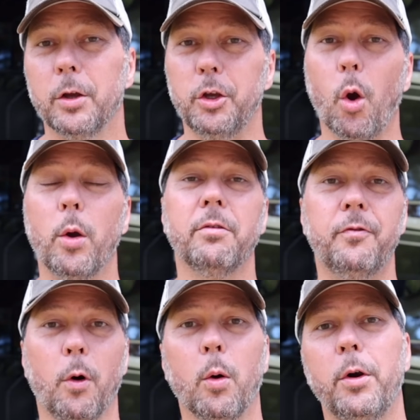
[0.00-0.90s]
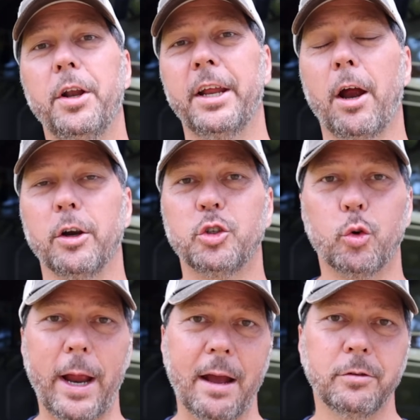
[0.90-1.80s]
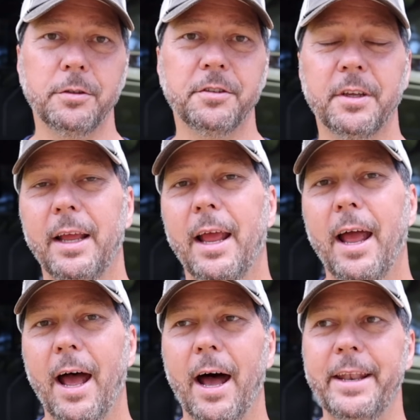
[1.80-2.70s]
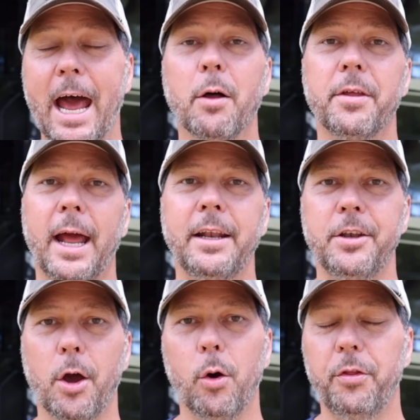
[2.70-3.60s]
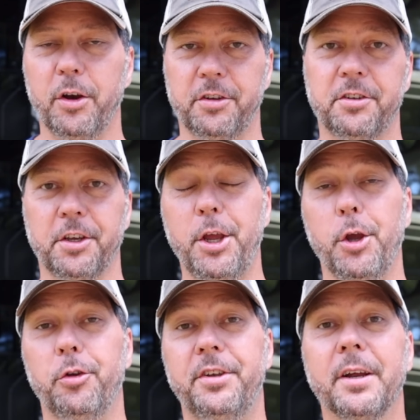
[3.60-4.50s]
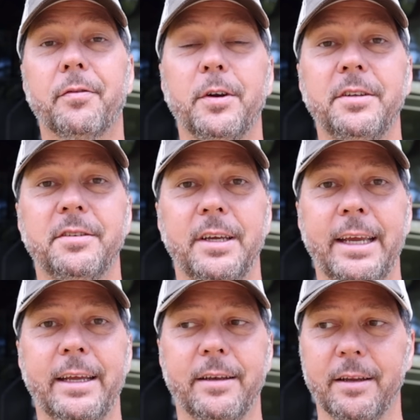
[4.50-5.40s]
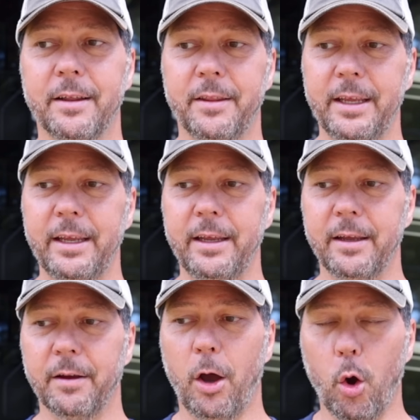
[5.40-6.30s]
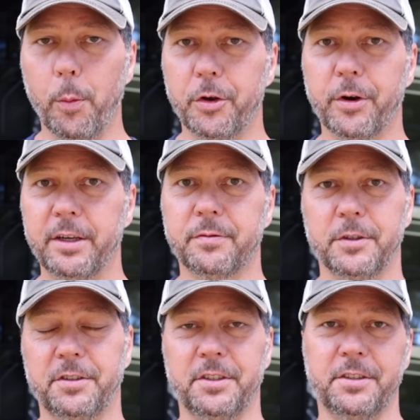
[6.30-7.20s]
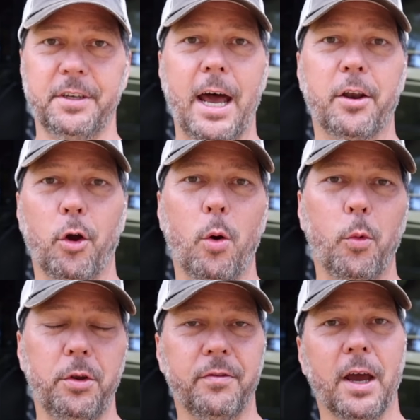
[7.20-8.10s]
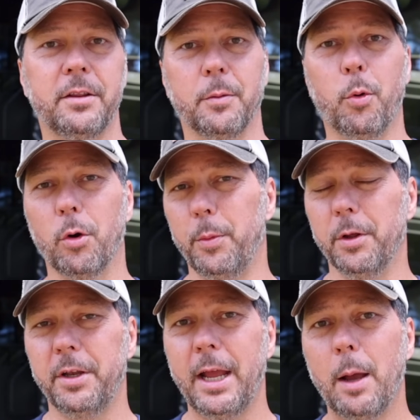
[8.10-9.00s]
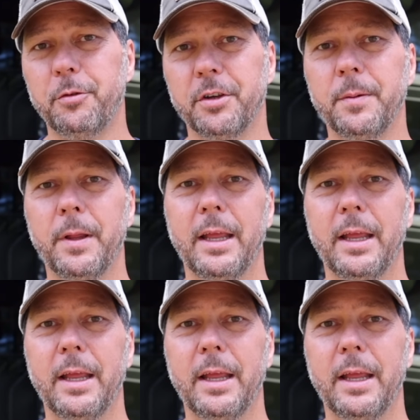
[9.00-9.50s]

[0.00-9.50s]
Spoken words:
Going forward in our travels, now that I know there's such a huge difference in the home address versus not home when you've got the portability option,